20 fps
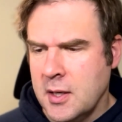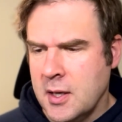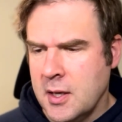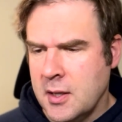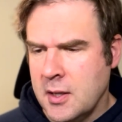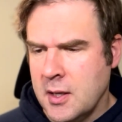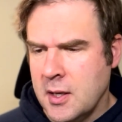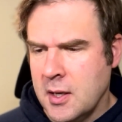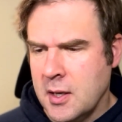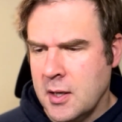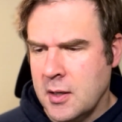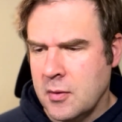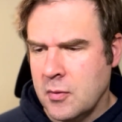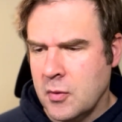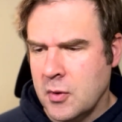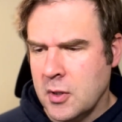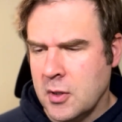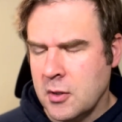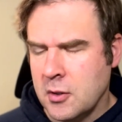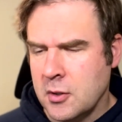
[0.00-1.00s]
And
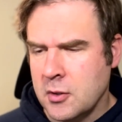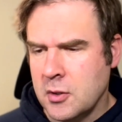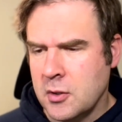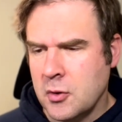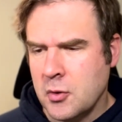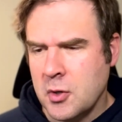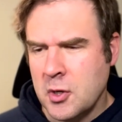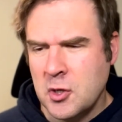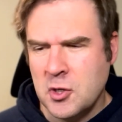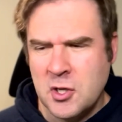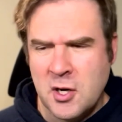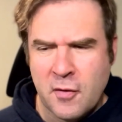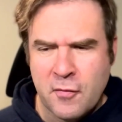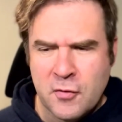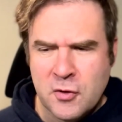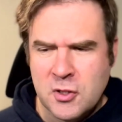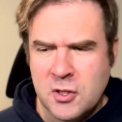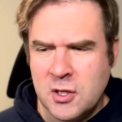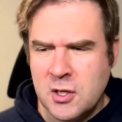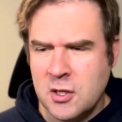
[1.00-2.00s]
then with a little Tony
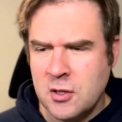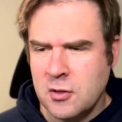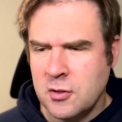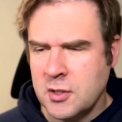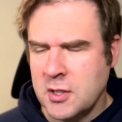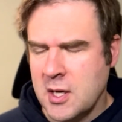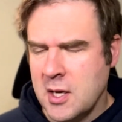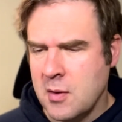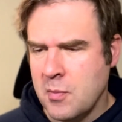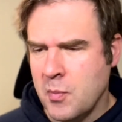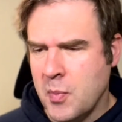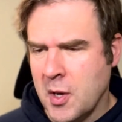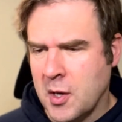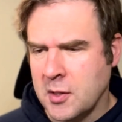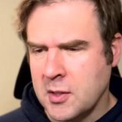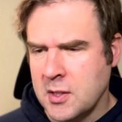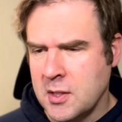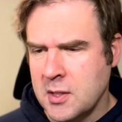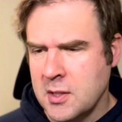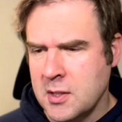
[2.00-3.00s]
Jefferson or Dane
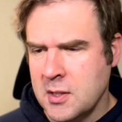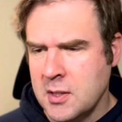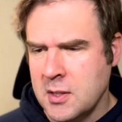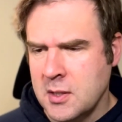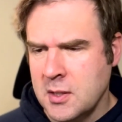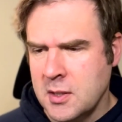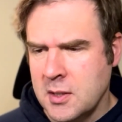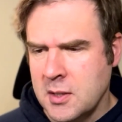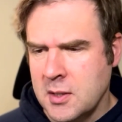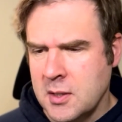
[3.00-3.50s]
Belton.